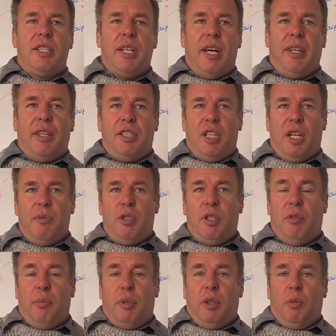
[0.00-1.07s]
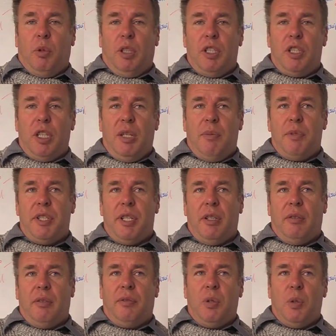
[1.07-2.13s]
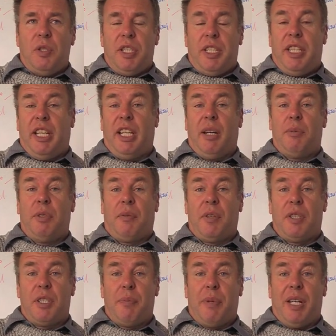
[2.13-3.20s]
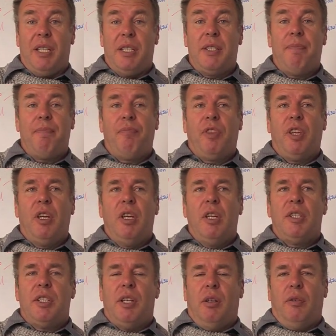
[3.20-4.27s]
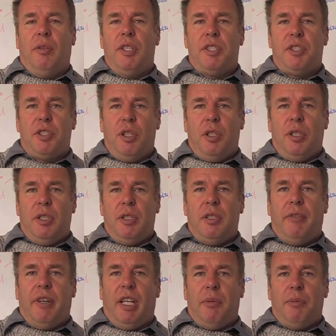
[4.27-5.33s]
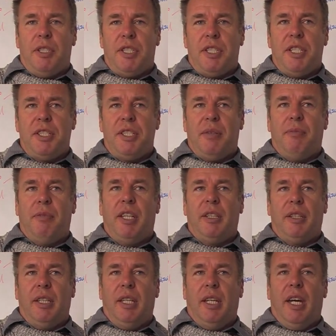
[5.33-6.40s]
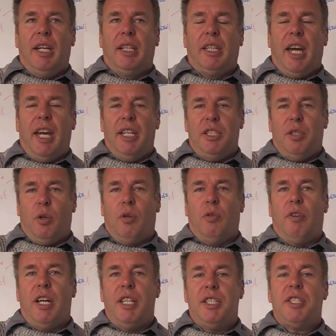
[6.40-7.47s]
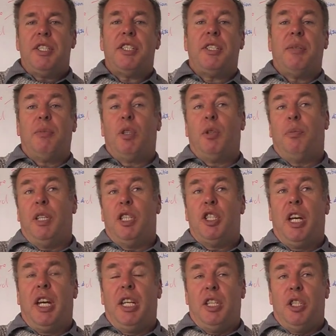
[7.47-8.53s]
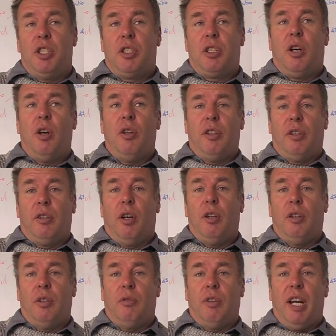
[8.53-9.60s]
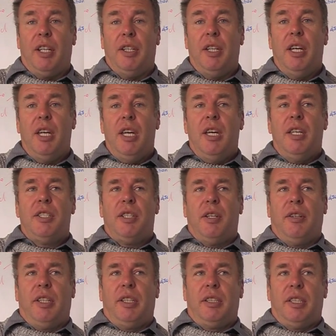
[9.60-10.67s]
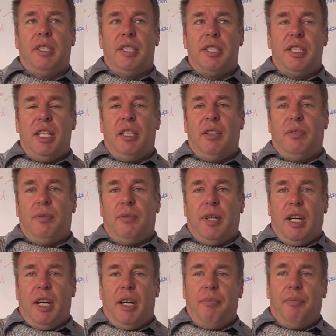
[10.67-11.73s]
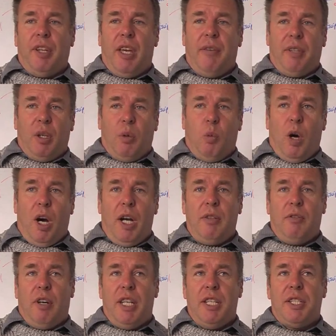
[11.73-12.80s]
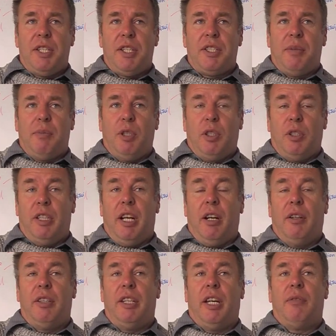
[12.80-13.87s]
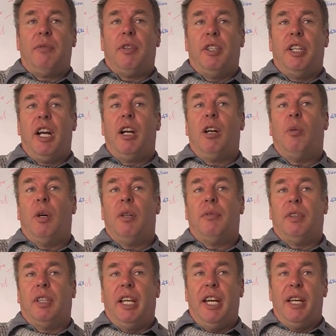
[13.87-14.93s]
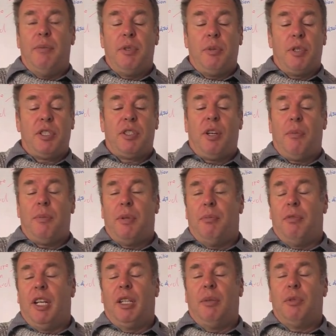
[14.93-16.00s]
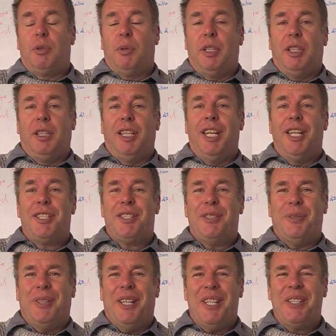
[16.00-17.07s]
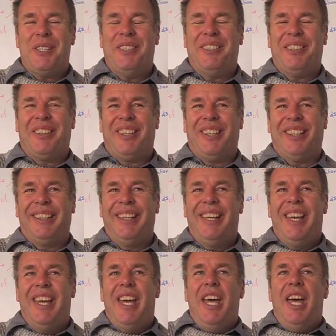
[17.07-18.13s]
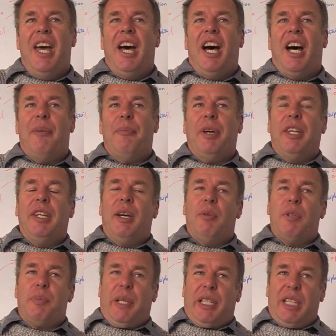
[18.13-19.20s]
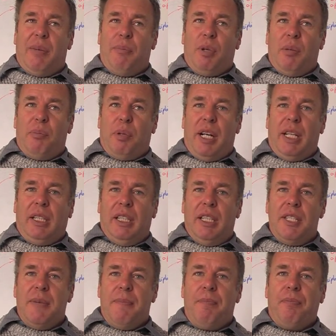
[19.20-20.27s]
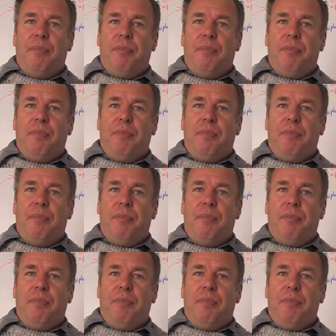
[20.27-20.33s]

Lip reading: other times you have big woolly sheep. So of course they take up different space. So this student developed a system that a gate or a race system could be changed on the run, so that instead of having a wide race system, you could narrow it down for a narrow one for lambs, which stopped them running between your legs and all that sort of thing. And that was picked up by Prattleys.